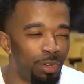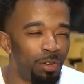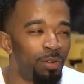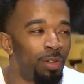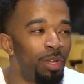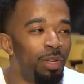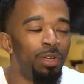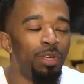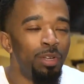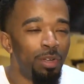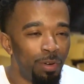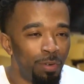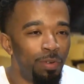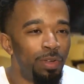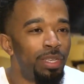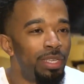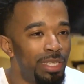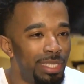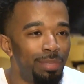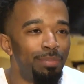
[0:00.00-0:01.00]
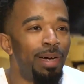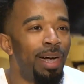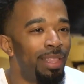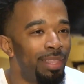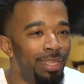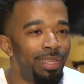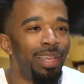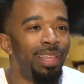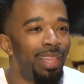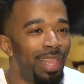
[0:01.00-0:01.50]
you know, Ricky, smile
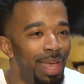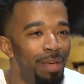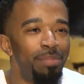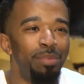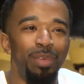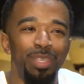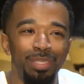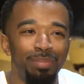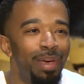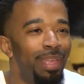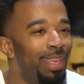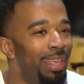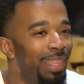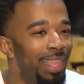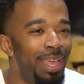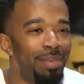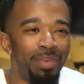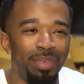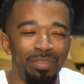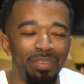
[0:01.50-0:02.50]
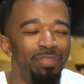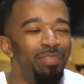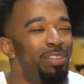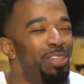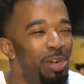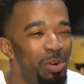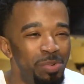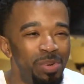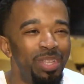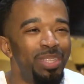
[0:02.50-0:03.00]
and clap, no, smile and clap, even if you
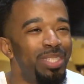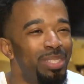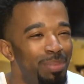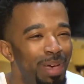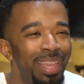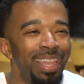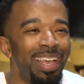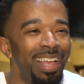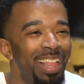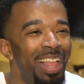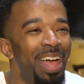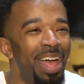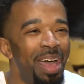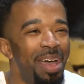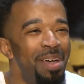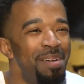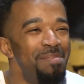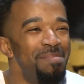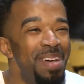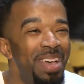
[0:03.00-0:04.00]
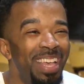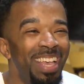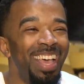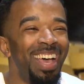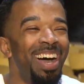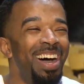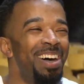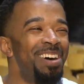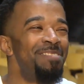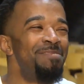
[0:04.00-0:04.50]
don't win, smile and clap.
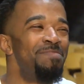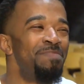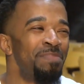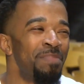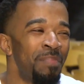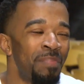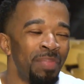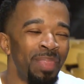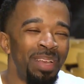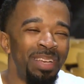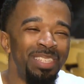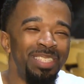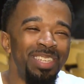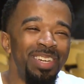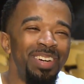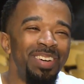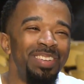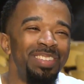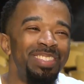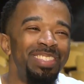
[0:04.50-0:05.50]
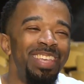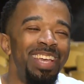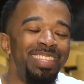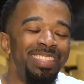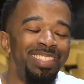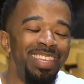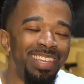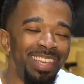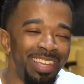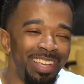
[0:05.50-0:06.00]
um, so to,
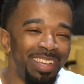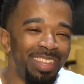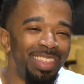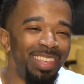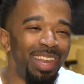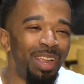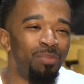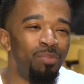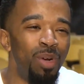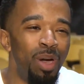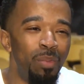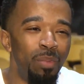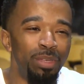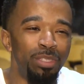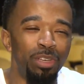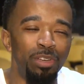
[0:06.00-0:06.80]
to hear that I won